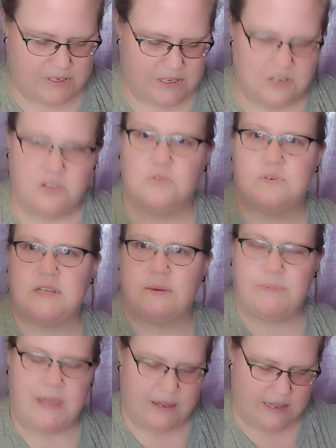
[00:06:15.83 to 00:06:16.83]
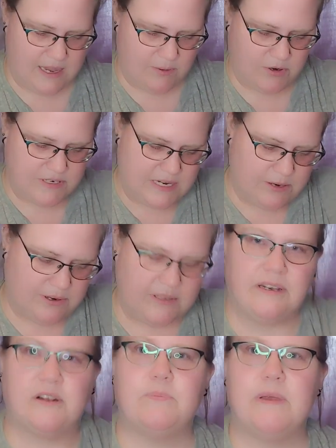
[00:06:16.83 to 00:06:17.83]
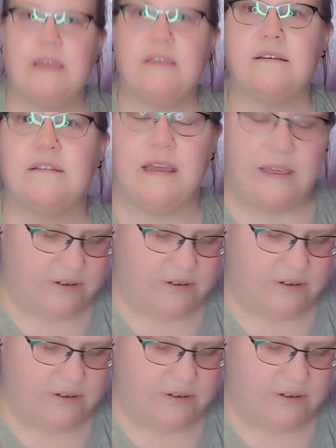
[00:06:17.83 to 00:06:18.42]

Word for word: Can you tip that camera down a little bit?